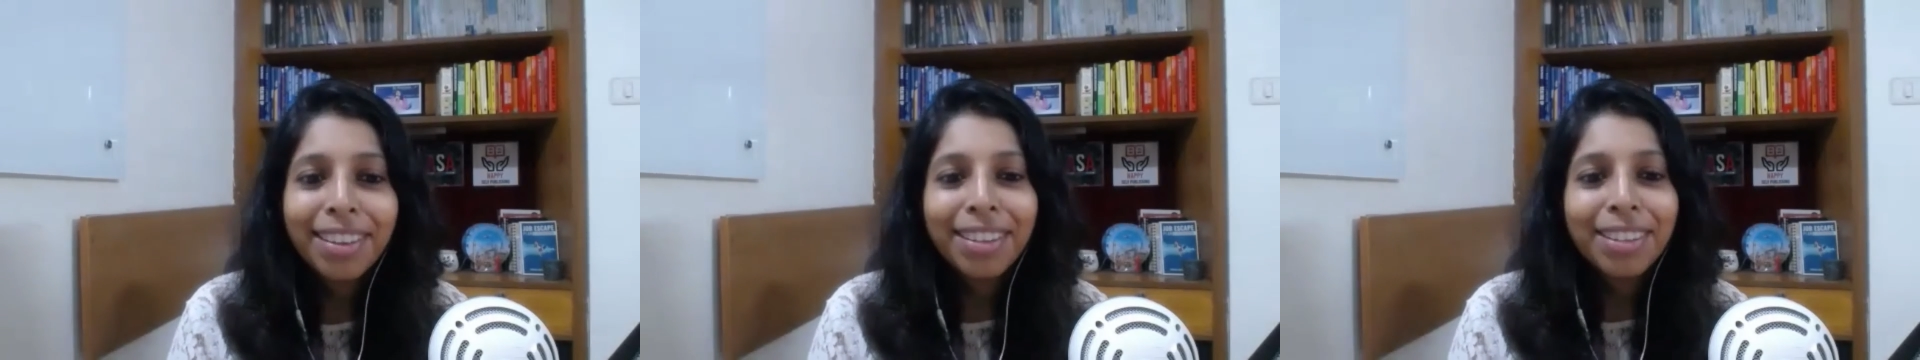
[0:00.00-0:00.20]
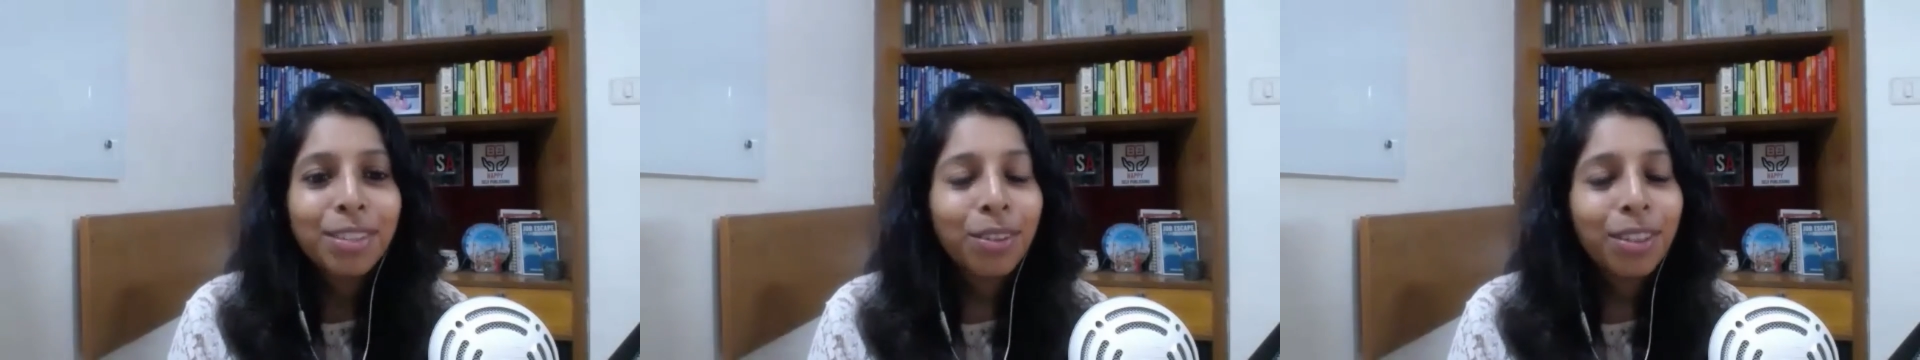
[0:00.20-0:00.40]

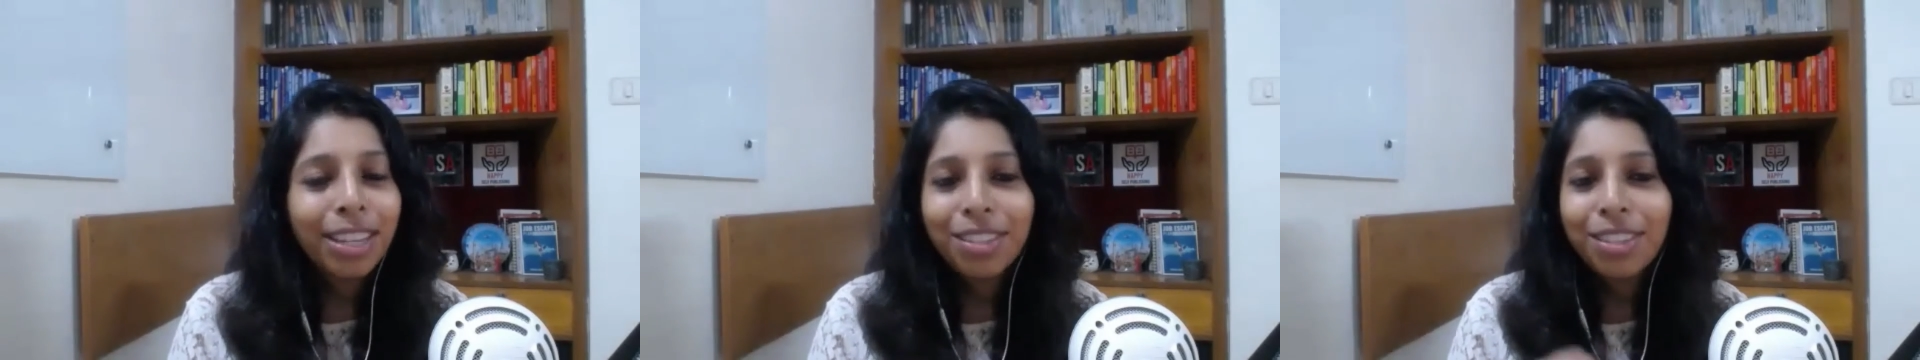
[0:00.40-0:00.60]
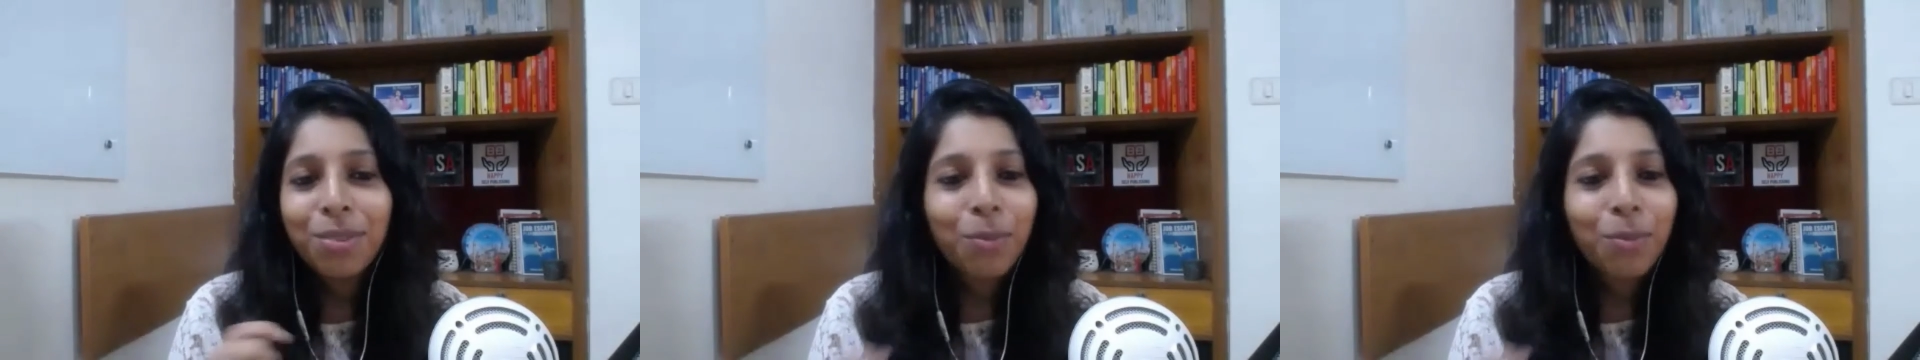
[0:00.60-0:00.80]
So they
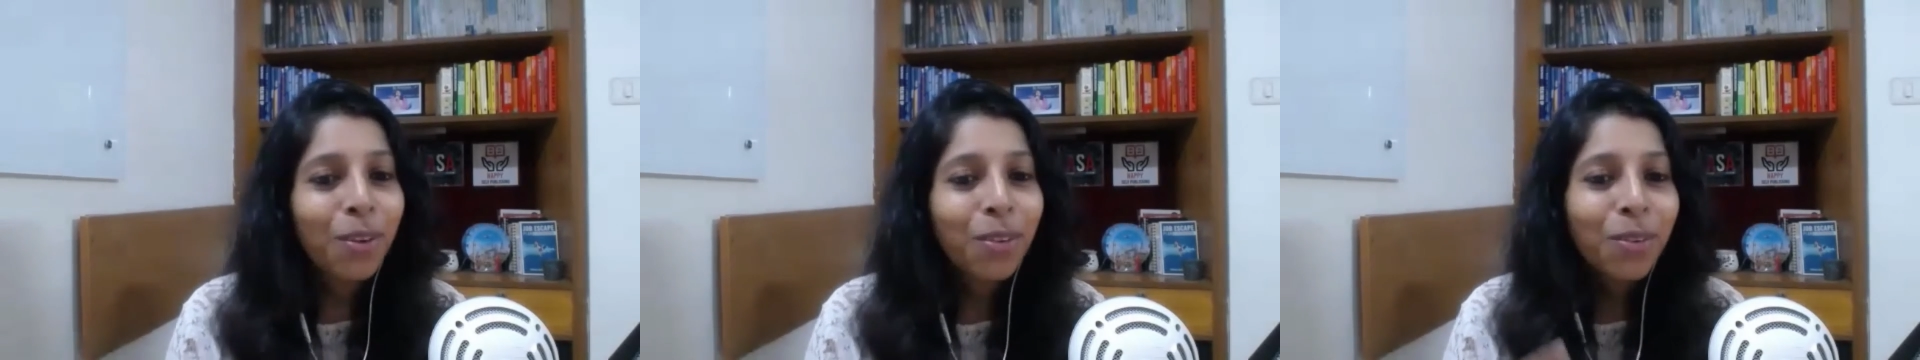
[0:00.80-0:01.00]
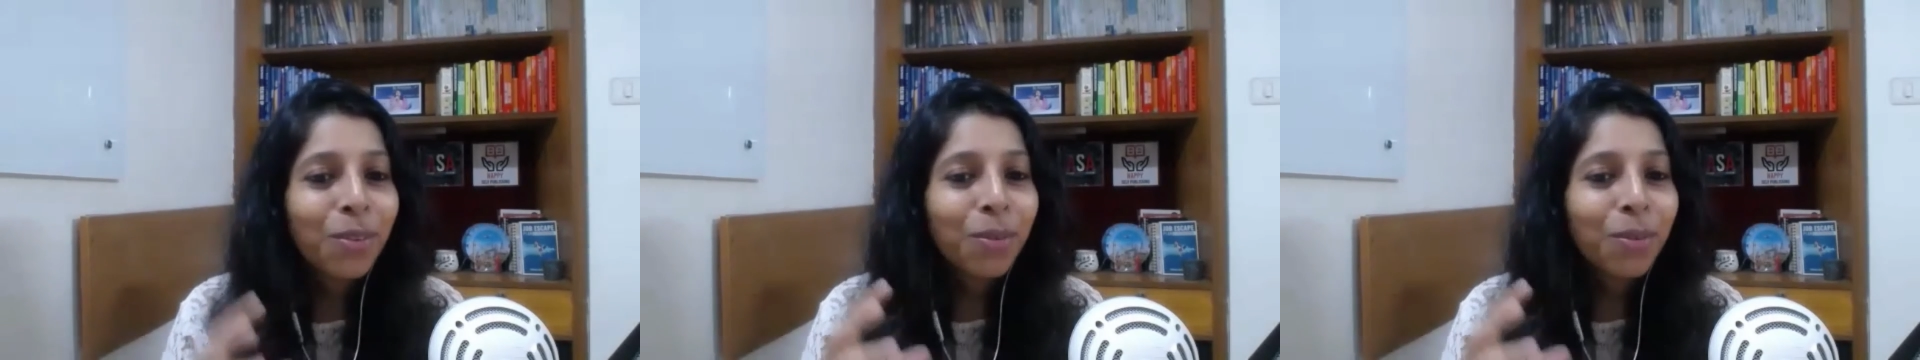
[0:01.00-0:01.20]
just want
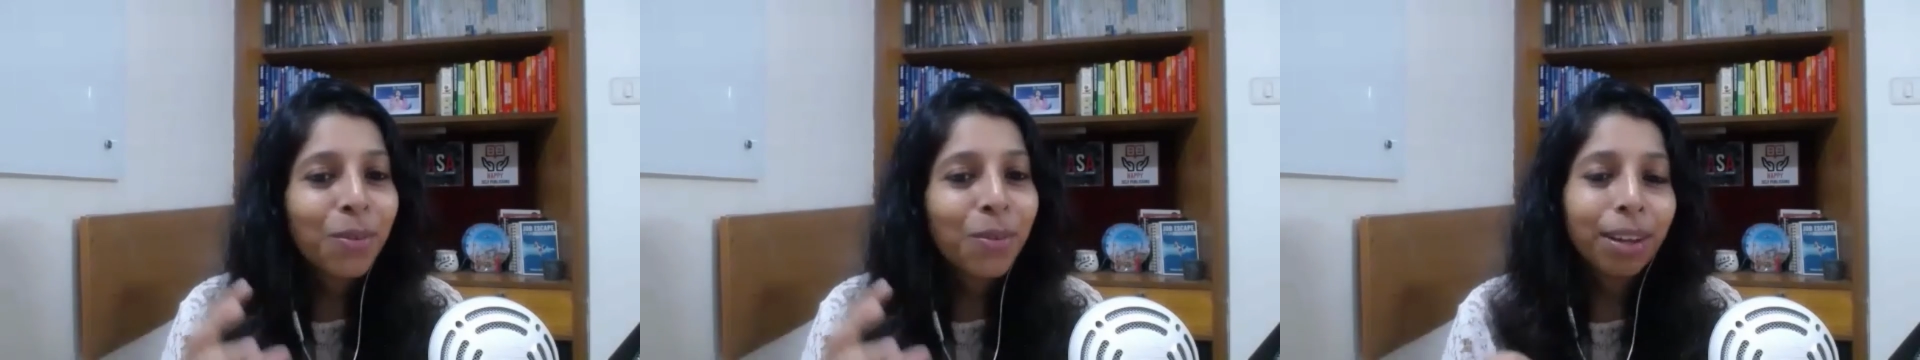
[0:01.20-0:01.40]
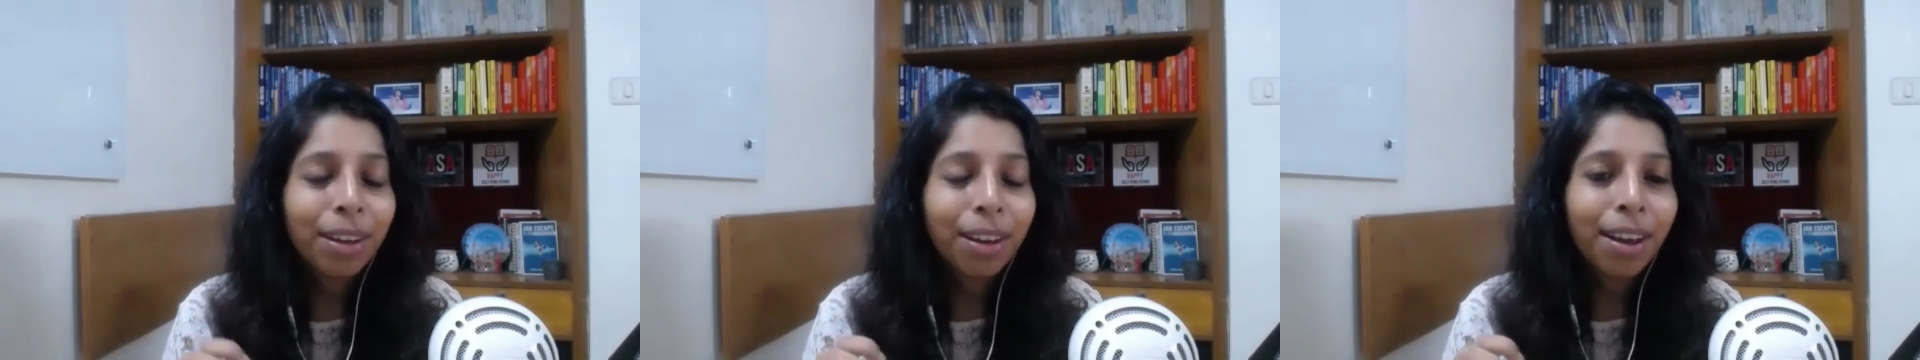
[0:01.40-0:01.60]
to
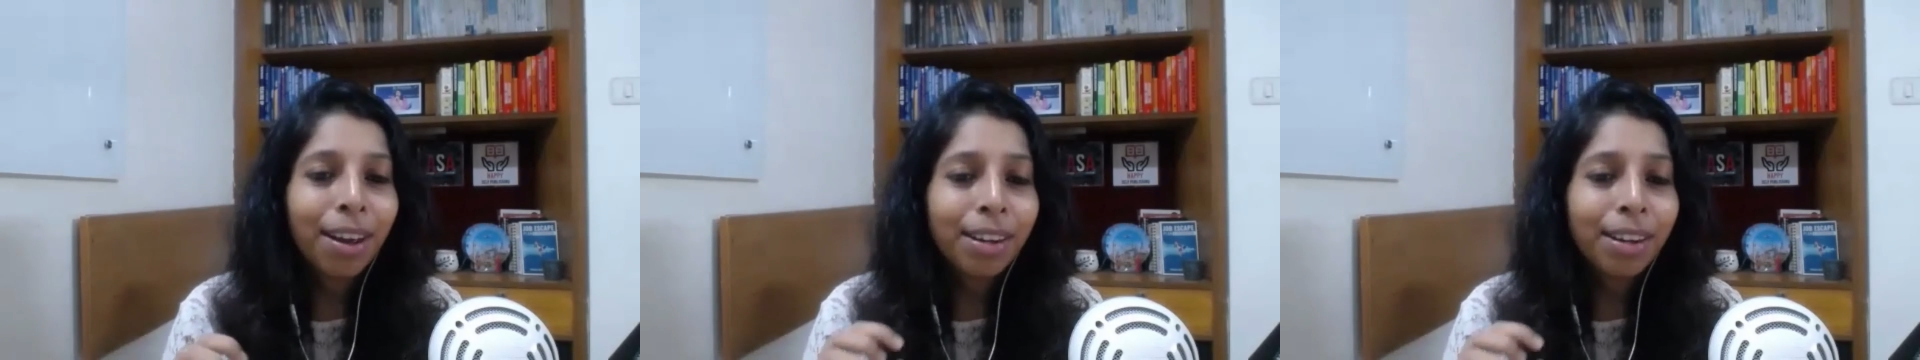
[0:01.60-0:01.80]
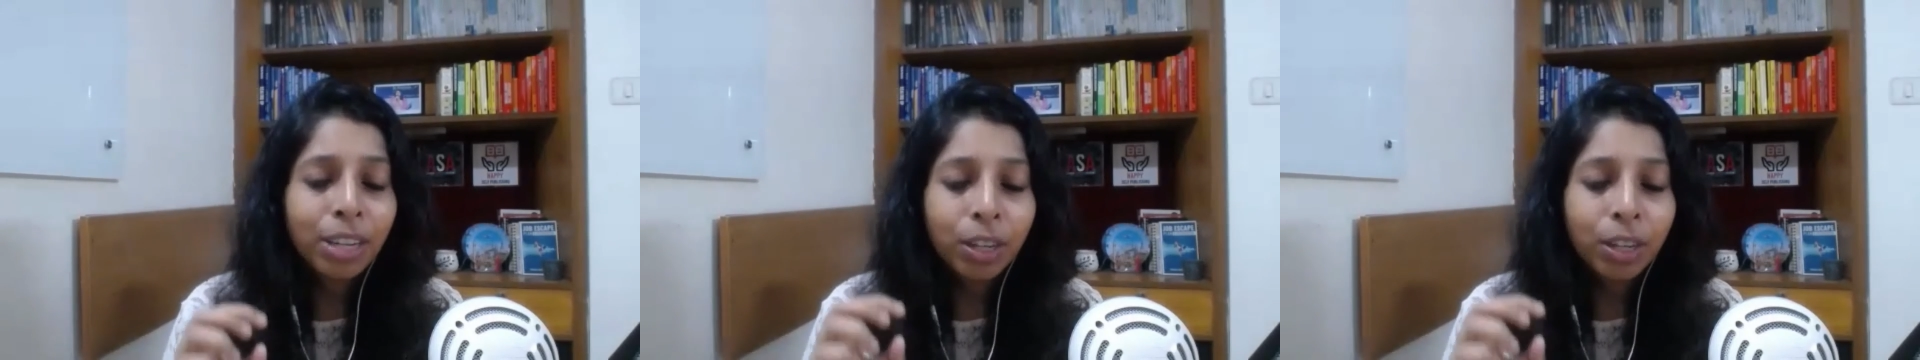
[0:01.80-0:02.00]
uh,